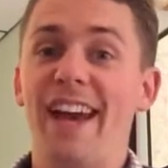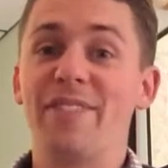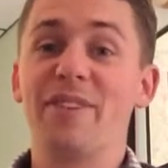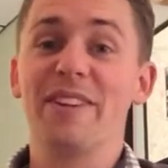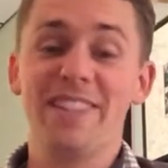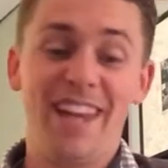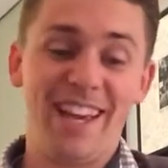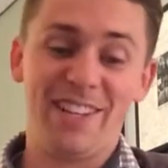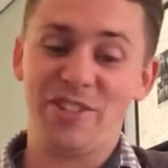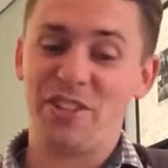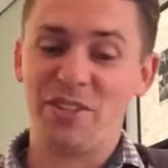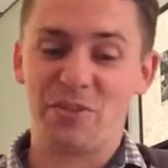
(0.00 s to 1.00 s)
Every day
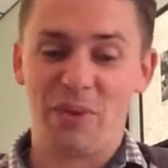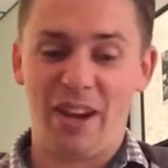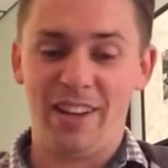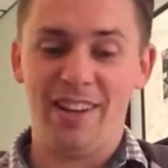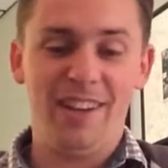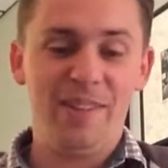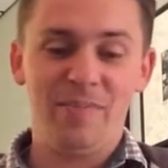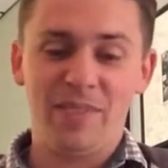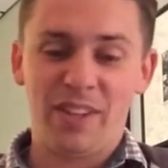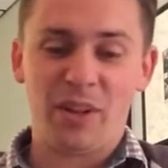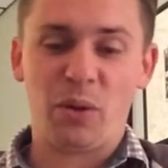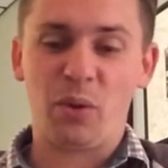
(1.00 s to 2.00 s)
she's read
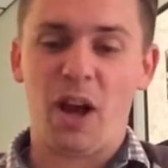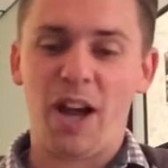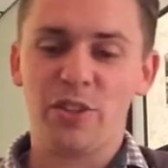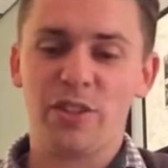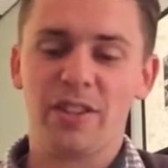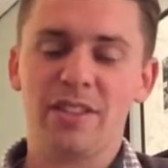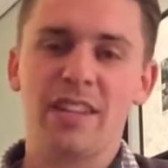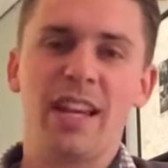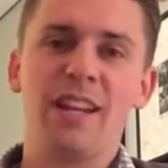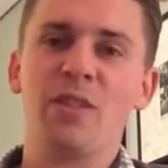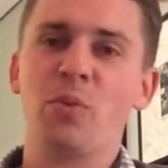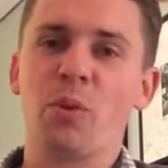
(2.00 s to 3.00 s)
Colossians,
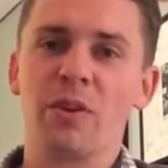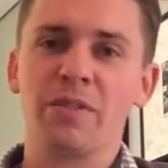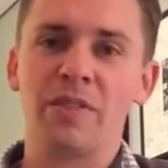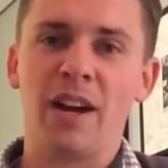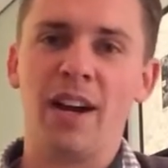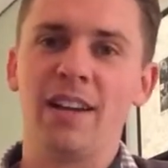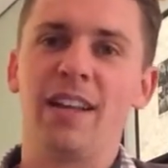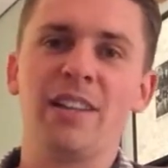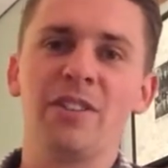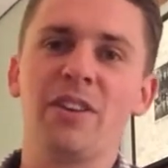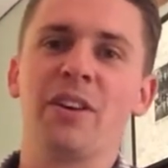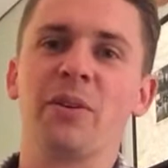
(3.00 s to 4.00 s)
getting the Word of God
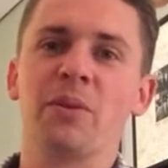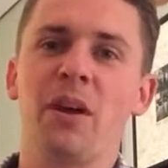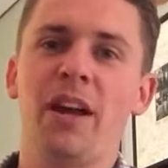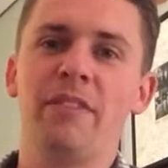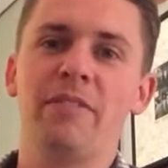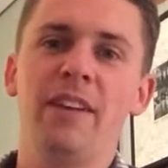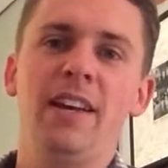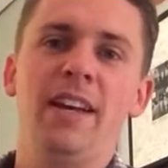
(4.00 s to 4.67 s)
into her life,